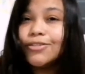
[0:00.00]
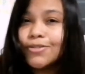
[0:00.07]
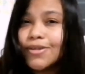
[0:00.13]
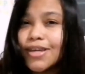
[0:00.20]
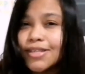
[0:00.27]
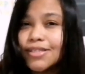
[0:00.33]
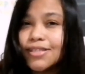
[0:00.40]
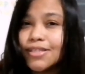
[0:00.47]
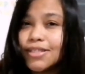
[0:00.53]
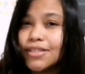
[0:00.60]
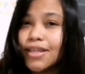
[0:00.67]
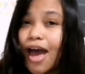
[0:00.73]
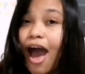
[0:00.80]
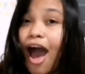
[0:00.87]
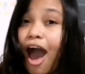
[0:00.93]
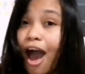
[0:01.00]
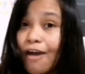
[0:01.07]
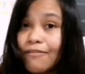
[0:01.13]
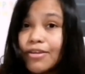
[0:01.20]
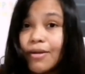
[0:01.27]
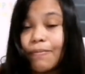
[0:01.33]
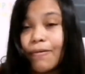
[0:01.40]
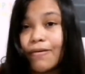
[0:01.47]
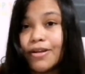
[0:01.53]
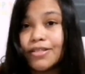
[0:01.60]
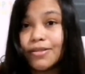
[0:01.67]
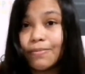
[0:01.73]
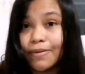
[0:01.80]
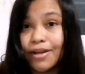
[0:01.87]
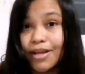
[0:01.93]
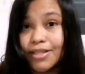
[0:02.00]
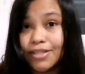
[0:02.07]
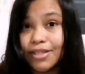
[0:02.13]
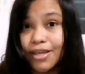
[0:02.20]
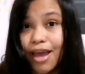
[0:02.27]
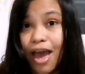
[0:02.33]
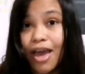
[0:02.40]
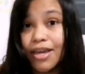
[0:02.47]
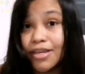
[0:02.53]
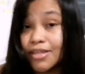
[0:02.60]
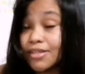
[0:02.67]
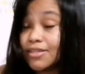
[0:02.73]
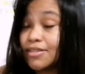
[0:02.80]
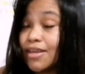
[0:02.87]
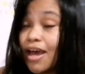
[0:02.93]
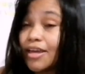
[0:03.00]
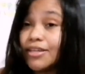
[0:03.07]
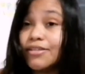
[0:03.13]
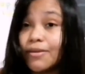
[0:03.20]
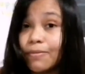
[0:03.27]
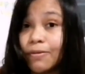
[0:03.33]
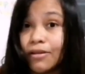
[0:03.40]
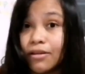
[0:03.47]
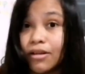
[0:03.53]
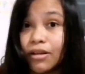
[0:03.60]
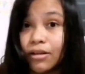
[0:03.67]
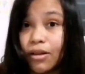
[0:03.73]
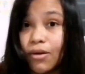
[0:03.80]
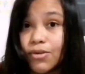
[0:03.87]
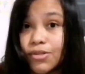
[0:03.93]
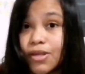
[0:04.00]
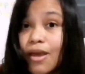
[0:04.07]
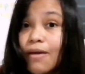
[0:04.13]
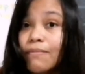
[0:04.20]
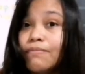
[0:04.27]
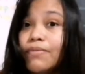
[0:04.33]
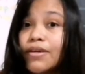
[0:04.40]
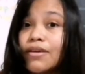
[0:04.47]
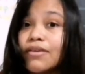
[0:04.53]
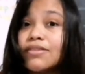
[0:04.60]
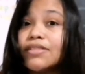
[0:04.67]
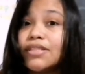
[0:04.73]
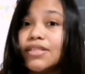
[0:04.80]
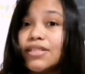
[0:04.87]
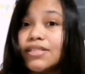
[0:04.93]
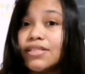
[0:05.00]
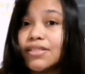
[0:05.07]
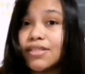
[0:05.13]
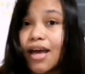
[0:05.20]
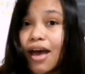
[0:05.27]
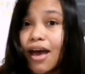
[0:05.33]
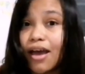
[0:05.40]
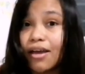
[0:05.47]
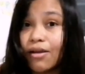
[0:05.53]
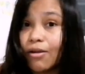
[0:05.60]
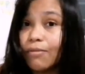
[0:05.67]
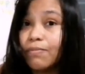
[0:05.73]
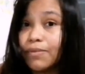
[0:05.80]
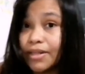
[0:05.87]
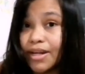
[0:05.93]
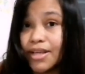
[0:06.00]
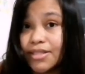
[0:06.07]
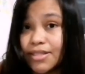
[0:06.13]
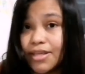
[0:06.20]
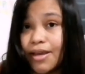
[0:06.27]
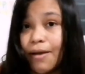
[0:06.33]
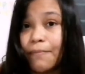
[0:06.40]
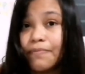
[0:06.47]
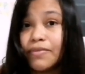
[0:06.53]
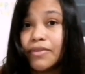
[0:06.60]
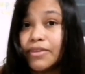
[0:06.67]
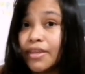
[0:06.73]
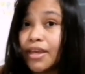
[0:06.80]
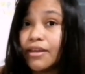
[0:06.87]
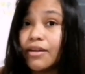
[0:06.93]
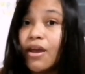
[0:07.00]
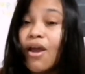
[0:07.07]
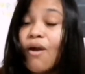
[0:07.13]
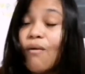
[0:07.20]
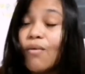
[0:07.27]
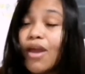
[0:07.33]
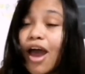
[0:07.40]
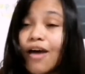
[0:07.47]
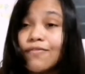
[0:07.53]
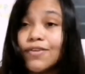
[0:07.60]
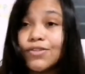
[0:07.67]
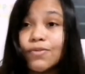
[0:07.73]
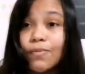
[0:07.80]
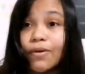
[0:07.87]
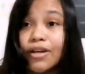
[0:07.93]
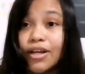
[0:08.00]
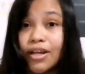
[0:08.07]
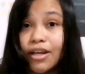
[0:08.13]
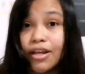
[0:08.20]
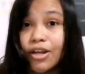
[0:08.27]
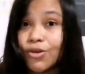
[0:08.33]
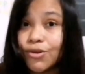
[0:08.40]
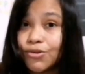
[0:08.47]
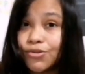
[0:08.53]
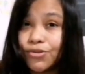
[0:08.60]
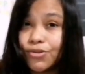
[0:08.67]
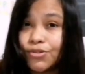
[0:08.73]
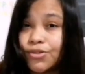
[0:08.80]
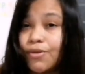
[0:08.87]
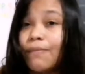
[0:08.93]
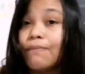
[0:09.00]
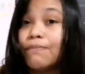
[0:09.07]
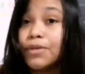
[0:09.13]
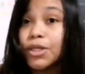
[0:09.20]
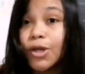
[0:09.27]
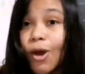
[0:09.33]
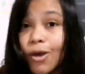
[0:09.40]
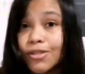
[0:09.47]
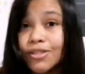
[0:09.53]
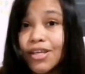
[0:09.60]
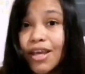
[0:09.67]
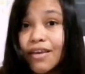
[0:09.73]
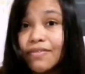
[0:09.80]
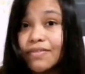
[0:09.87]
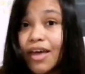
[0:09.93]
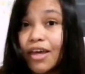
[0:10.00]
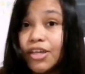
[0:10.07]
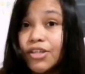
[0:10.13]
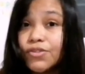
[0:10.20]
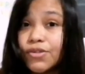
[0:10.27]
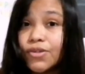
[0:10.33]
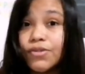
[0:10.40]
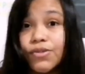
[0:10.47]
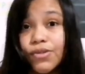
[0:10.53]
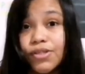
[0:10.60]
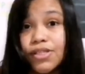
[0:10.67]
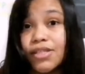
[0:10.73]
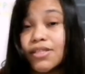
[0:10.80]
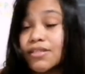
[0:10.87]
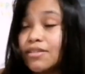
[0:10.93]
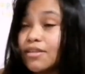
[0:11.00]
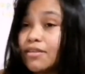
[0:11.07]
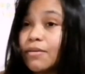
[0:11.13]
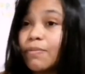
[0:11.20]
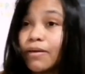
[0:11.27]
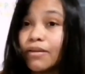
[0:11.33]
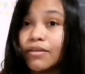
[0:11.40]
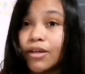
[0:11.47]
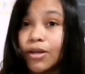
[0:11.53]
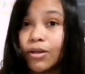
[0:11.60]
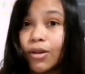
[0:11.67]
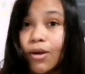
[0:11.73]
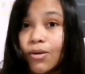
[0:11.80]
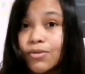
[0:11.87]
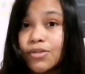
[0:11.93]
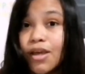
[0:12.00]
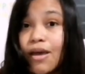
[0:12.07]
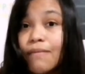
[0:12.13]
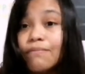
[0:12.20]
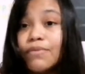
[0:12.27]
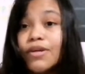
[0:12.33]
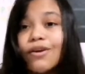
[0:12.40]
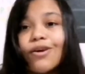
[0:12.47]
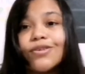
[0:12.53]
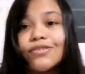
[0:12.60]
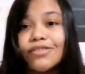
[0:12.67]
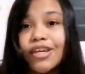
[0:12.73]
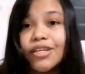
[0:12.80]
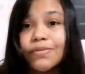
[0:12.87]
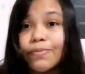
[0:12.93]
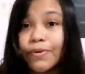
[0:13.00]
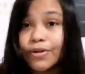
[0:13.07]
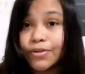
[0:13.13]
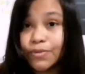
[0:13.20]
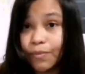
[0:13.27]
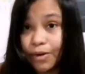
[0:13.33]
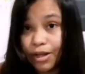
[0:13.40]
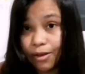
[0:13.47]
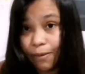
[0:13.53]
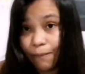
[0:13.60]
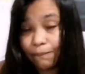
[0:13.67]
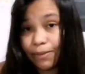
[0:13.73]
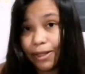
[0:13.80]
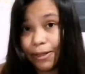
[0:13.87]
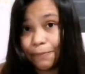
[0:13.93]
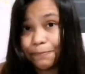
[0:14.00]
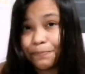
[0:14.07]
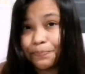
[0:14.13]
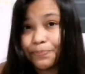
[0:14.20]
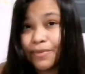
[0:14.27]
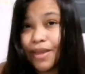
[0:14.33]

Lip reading: You can see that having a party is a bad idea is the independent clause because it is a complete idea. Then we have the subordinating conjunction because that introduces the dependent clause because neighbors will complain.